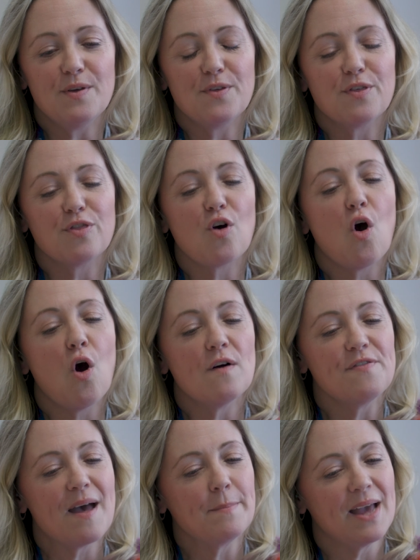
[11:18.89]
thought of
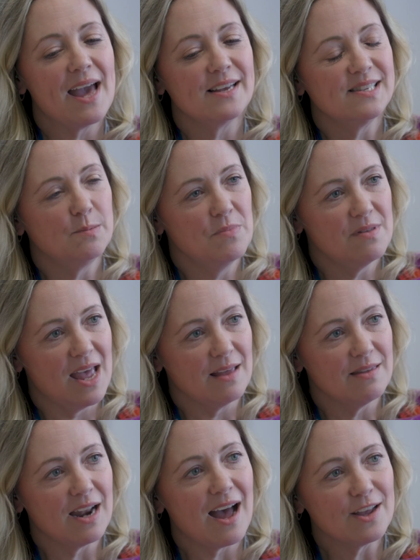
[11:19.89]
them getting something
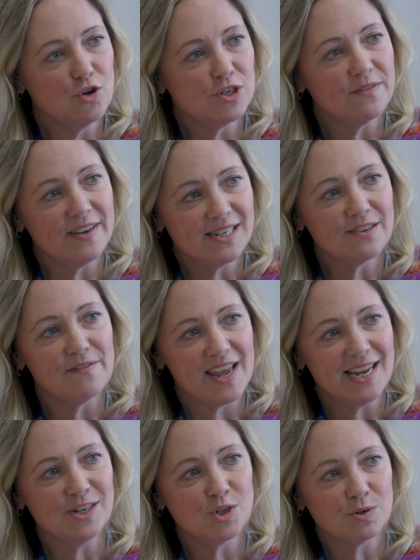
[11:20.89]
that I could have
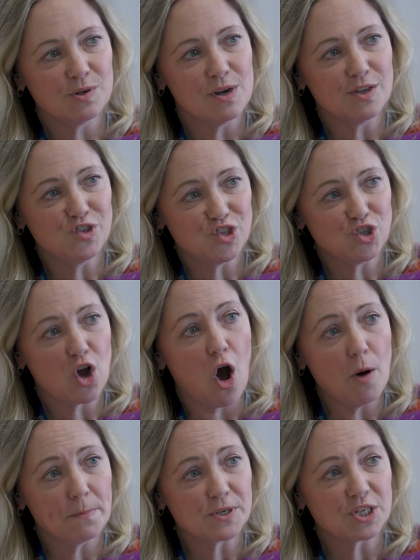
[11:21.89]
intervened and
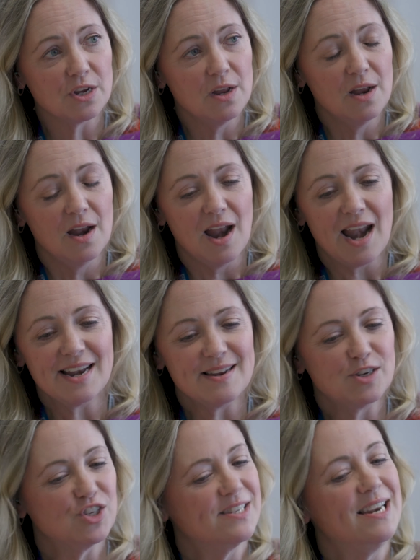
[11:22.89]
stopped,
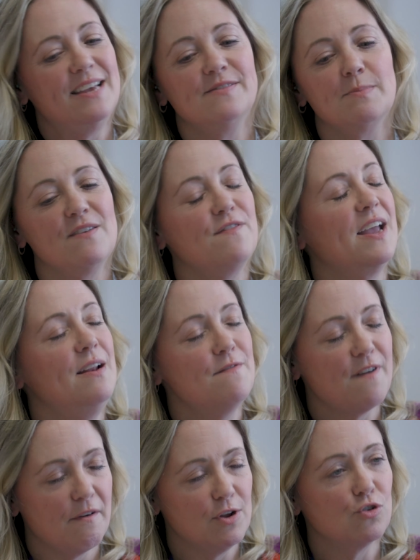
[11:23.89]
it just leaves me feeling
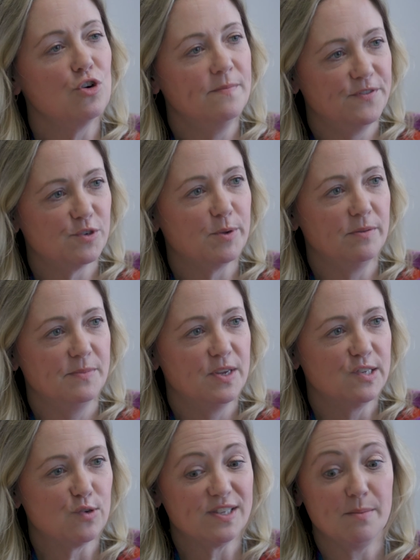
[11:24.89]
very uncomfortable.
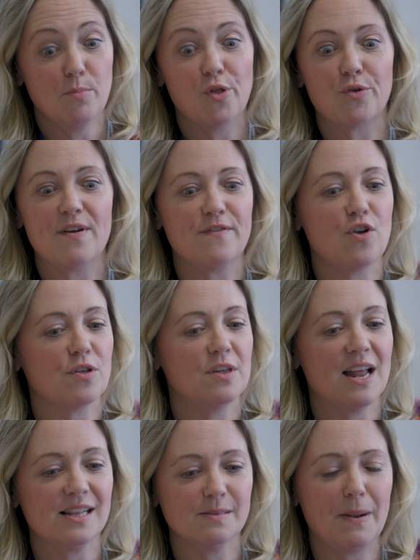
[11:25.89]
So as a mother, if nothing
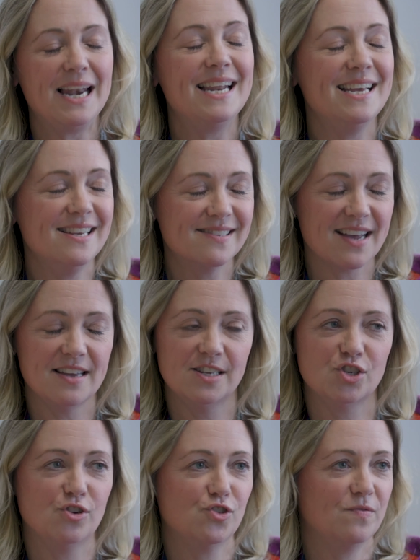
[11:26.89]
else, please get your
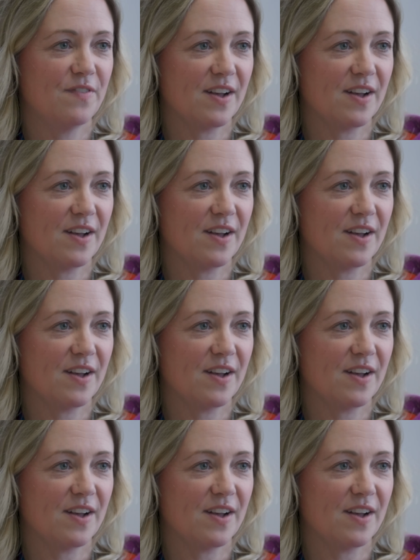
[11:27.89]
children